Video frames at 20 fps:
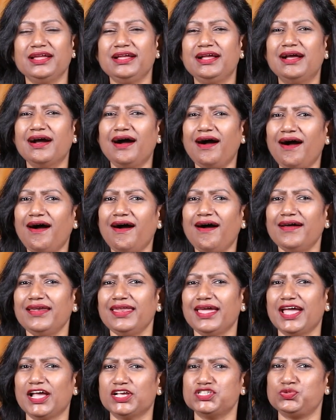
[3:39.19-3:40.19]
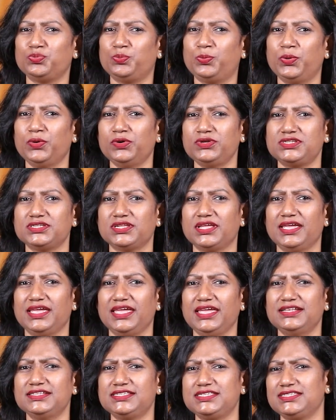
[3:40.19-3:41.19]
God has put
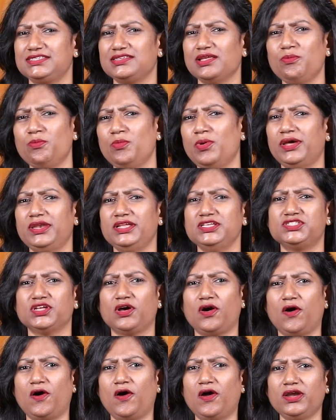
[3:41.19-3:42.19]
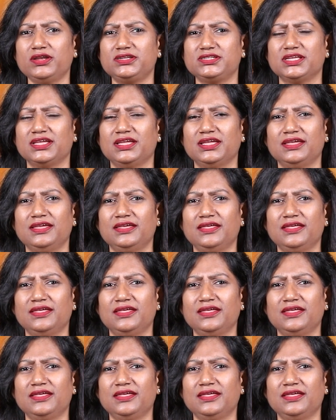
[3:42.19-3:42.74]
in somebody's heart